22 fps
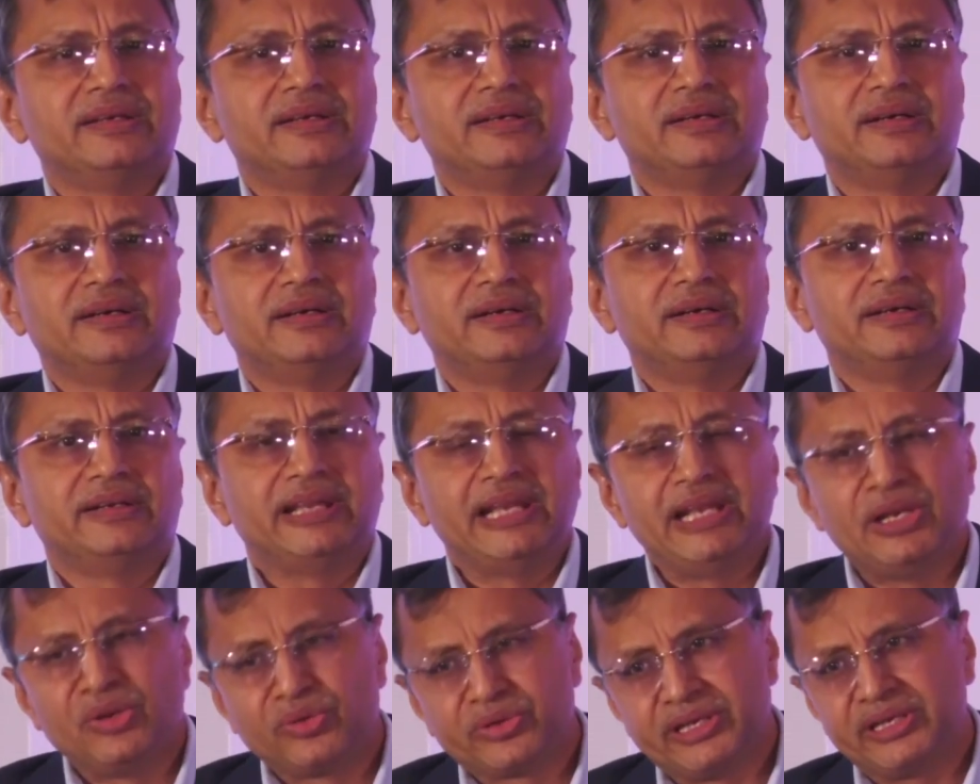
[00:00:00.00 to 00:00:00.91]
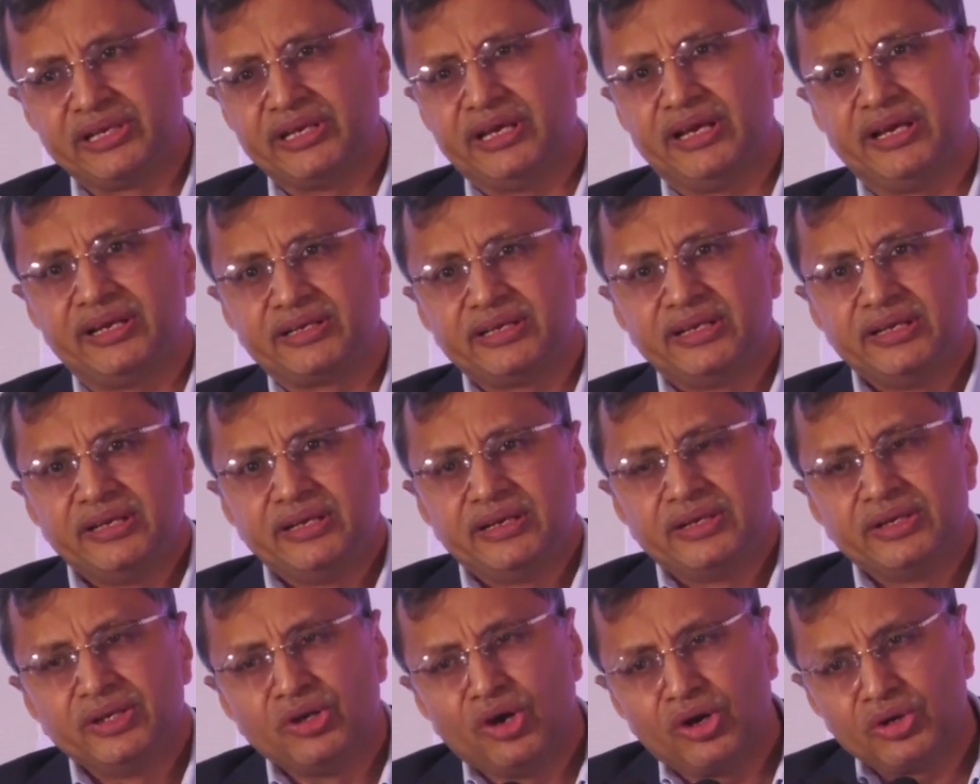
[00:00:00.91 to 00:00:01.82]
really looking at
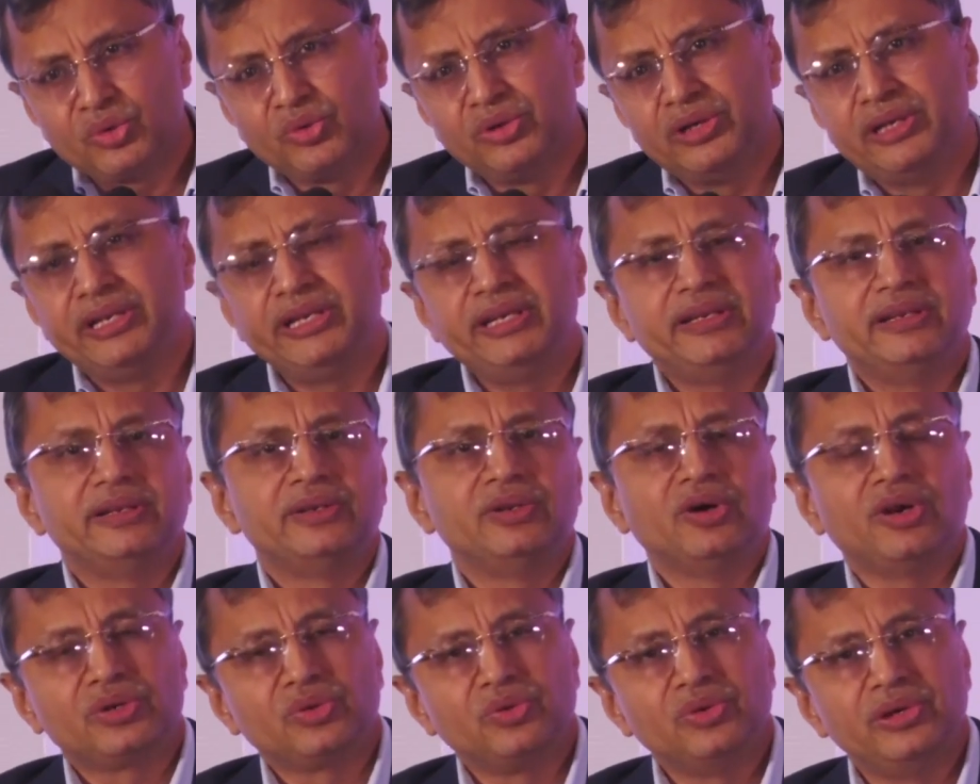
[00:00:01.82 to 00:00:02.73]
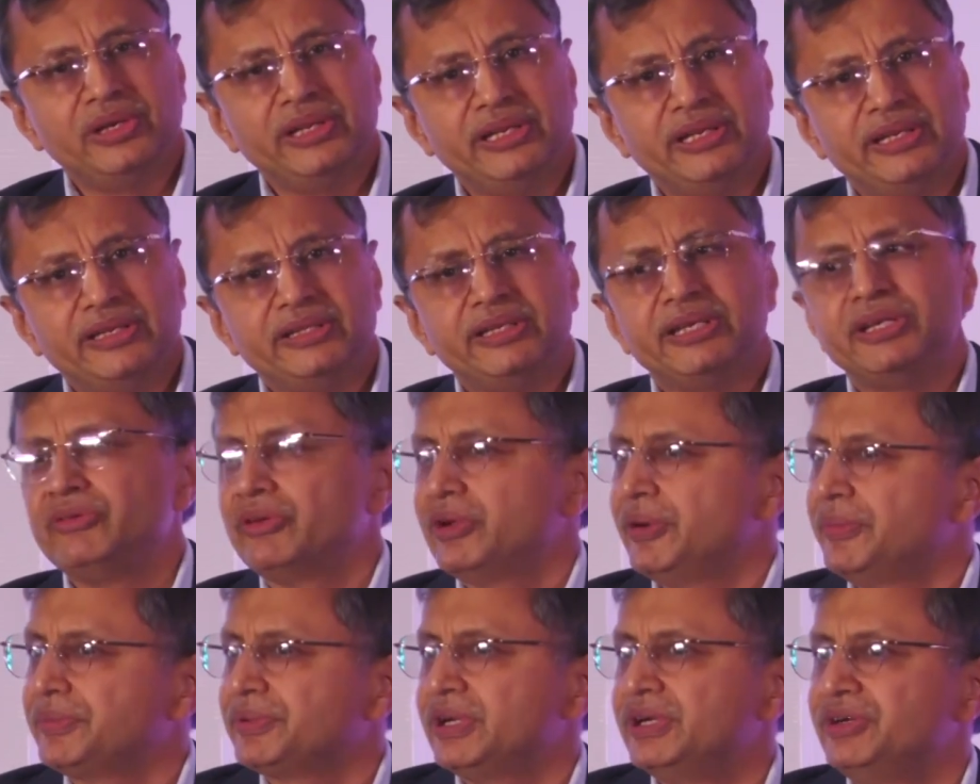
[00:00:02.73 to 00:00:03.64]
not only in the
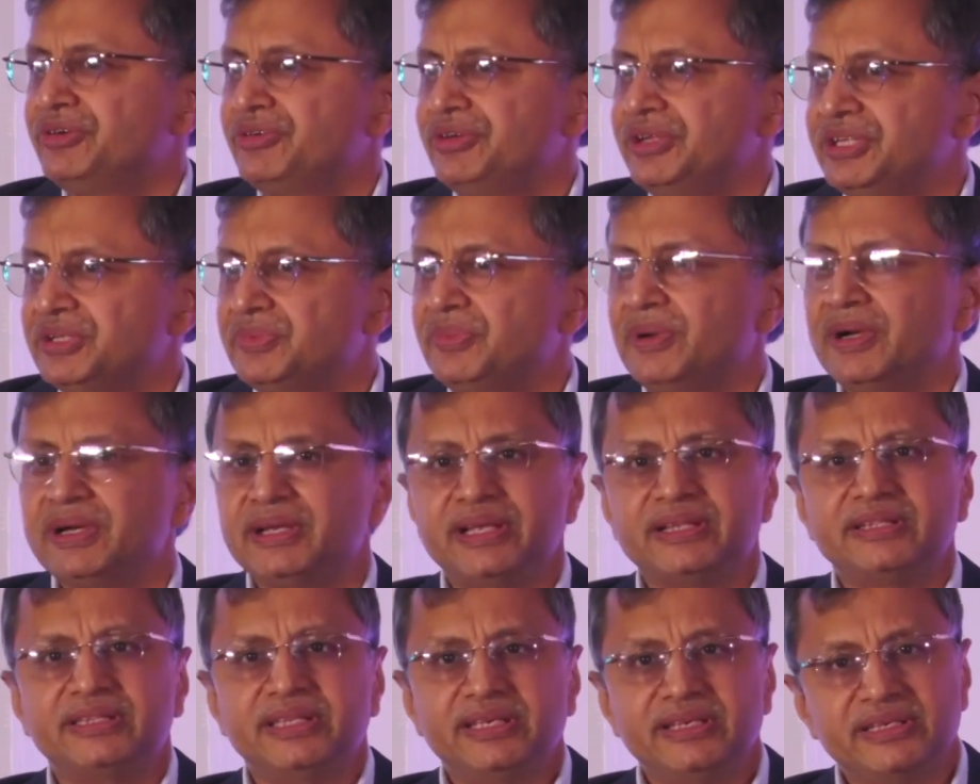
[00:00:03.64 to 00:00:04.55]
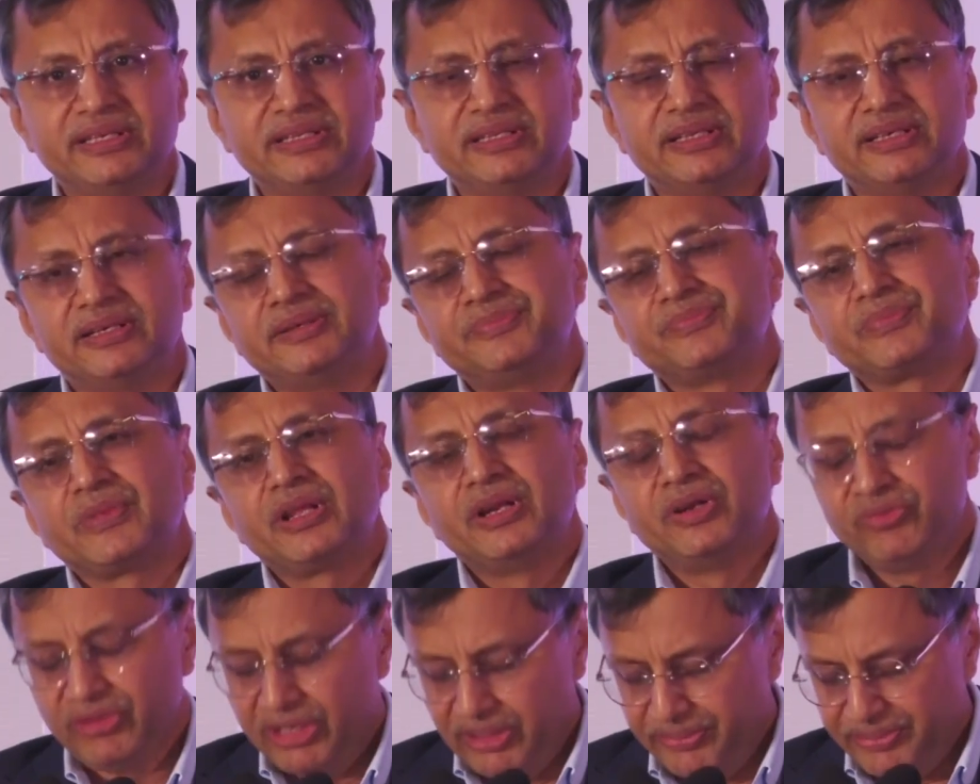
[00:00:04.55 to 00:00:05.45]
developed countries, but I think in the
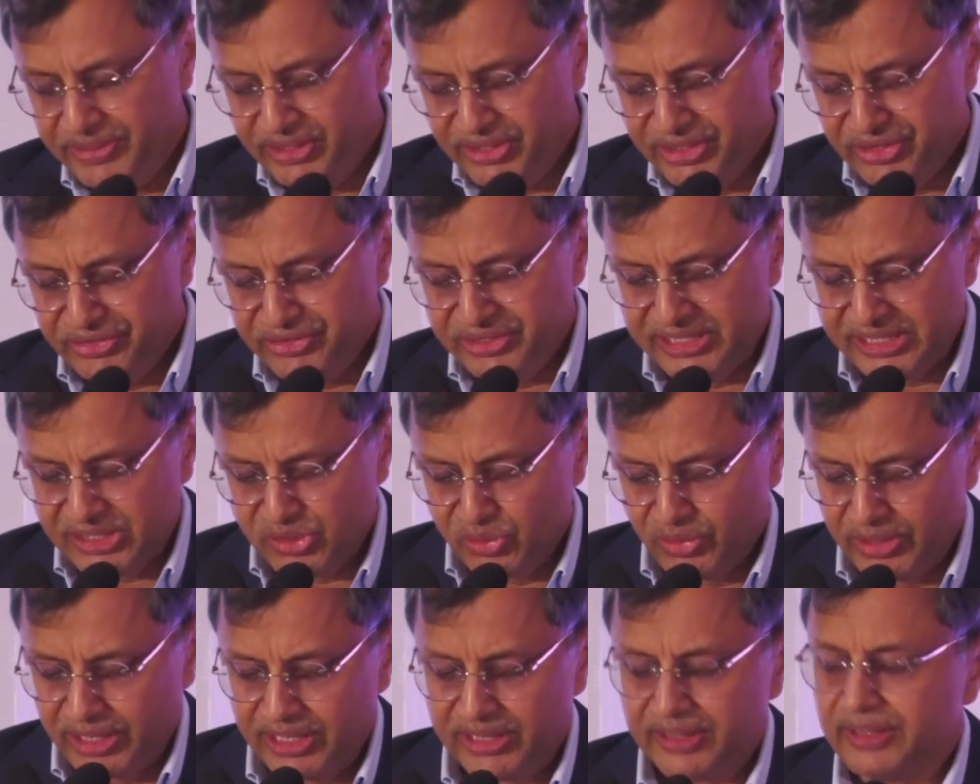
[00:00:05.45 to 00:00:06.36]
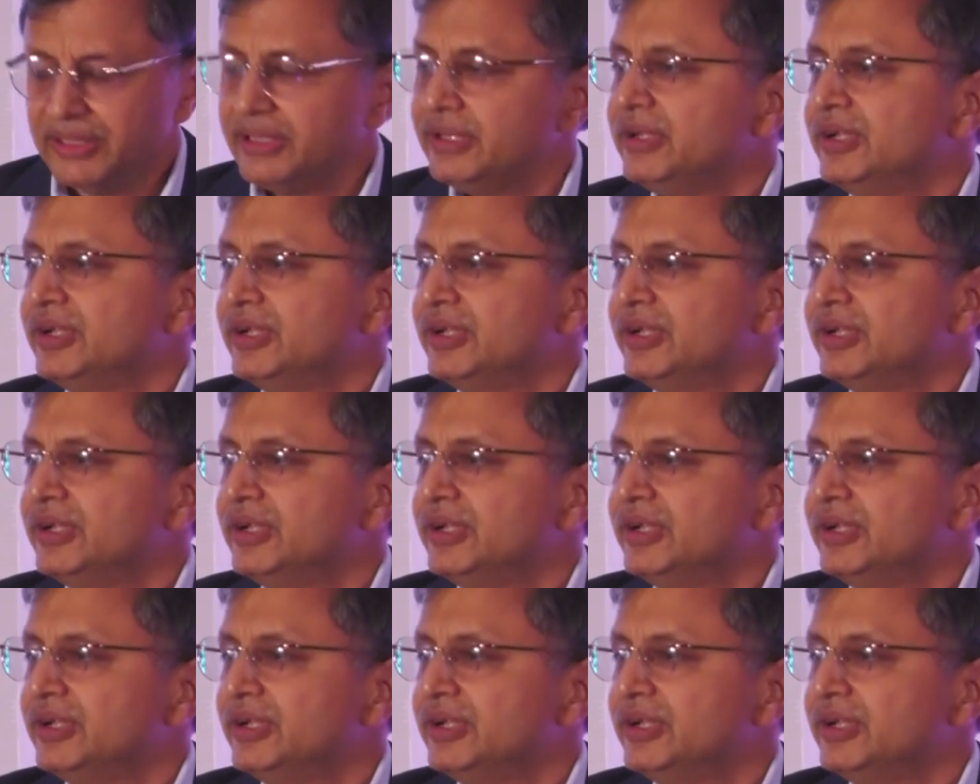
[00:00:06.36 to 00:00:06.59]
developing countries as well.